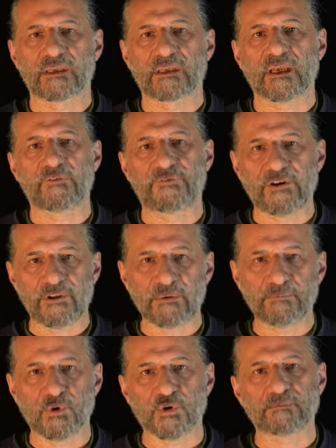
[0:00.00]
A very
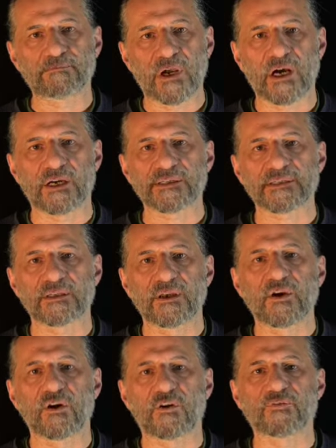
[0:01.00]
important part
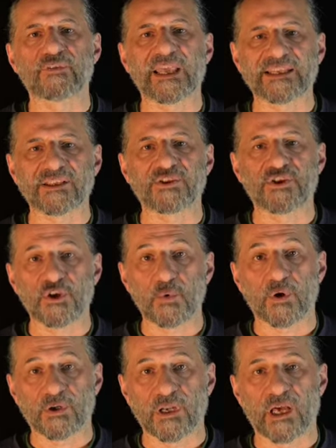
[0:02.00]
of getting you
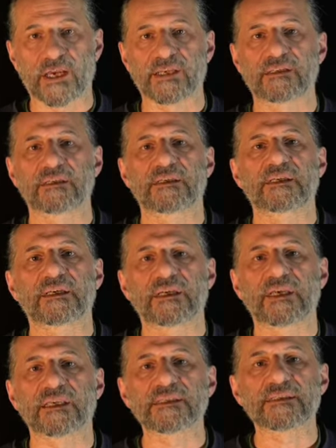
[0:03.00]
online
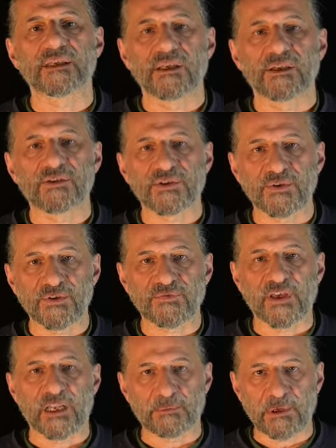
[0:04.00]
is to
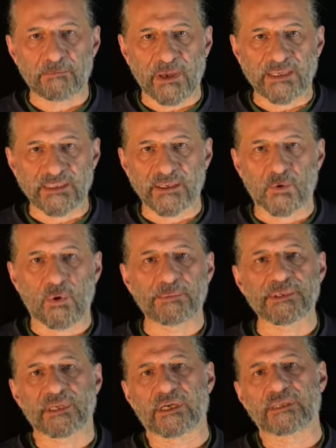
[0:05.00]
develop a basic
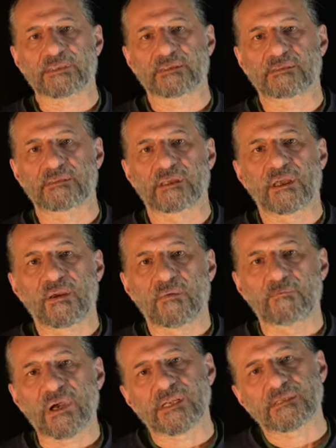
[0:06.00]
website.
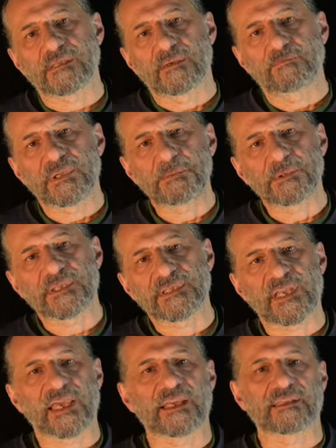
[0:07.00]
But people are
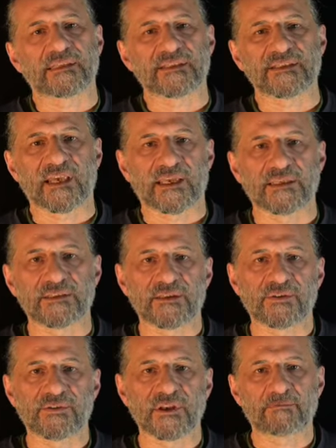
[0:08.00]
saying these days
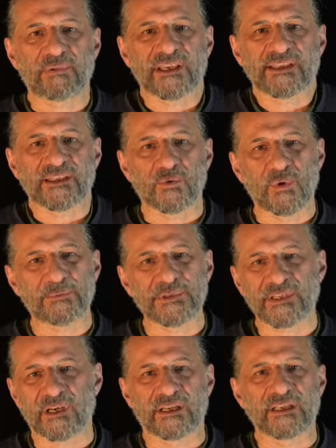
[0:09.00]
that a basic
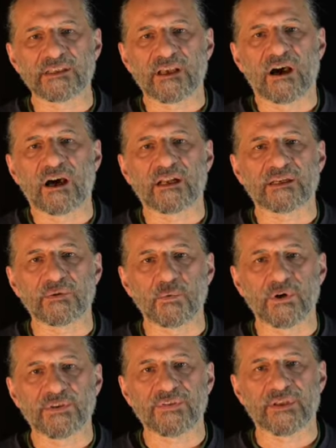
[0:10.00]
website is hardly
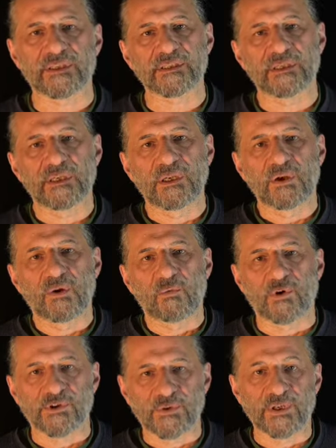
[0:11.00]
worth it.
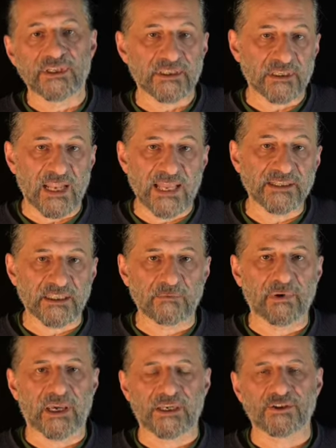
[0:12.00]
What you need is a landing
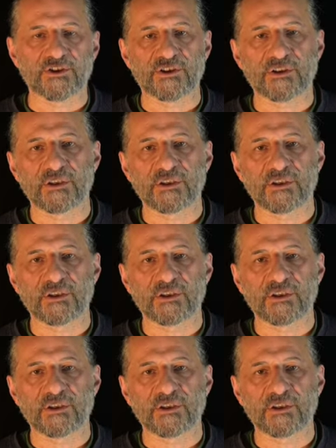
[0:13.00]
page.